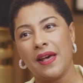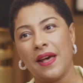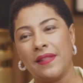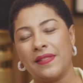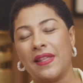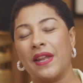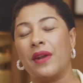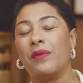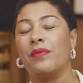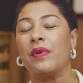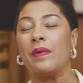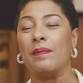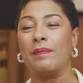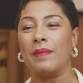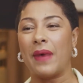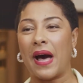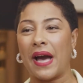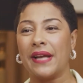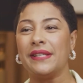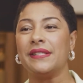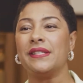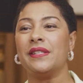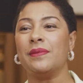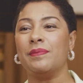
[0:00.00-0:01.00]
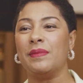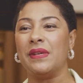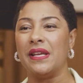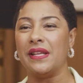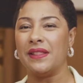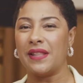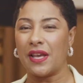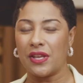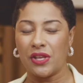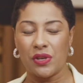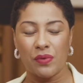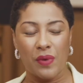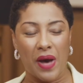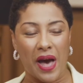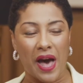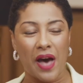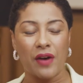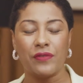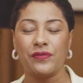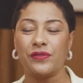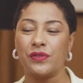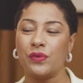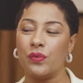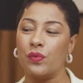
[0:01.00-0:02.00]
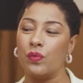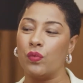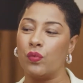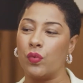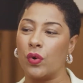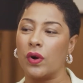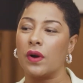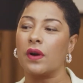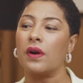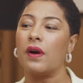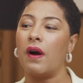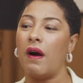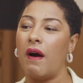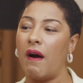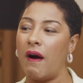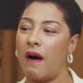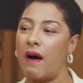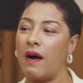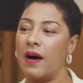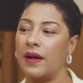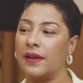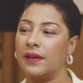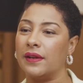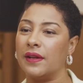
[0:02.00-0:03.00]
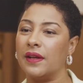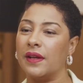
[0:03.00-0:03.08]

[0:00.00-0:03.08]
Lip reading: that it reminded me that you have to work on